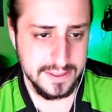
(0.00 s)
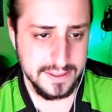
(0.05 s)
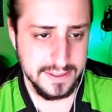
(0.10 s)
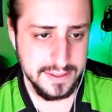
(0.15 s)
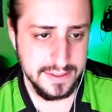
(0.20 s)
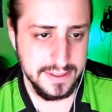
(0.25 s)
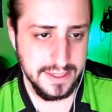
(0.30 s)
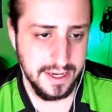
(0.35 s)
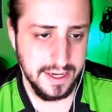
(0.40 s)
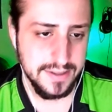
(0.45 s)

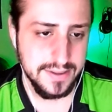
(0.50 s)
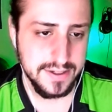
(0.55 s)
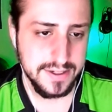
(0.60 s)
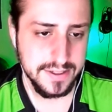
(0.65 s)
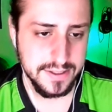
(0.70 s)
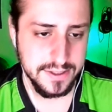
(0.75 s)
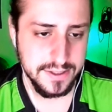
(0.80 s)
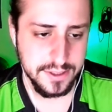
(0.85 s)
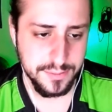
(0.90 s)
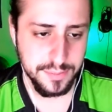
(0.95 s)
Yeah, I think
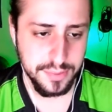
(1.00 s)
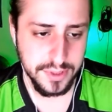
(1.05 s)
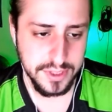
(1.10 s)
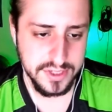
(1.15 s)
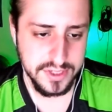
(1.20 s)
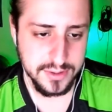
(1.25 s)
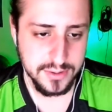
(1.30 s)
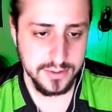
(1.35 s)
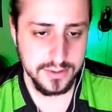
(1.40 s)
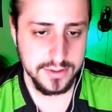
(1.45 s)
it's just
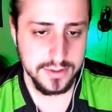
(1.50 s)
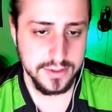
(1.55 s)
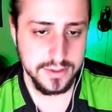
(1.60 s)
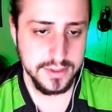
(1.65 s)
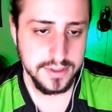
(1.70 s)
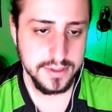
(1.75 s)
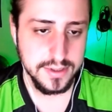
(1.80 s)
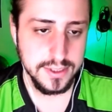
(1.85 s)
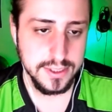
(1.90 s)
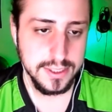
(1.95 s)
placeholder
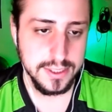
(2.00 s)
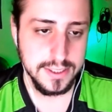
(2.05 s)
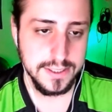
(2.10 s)
still.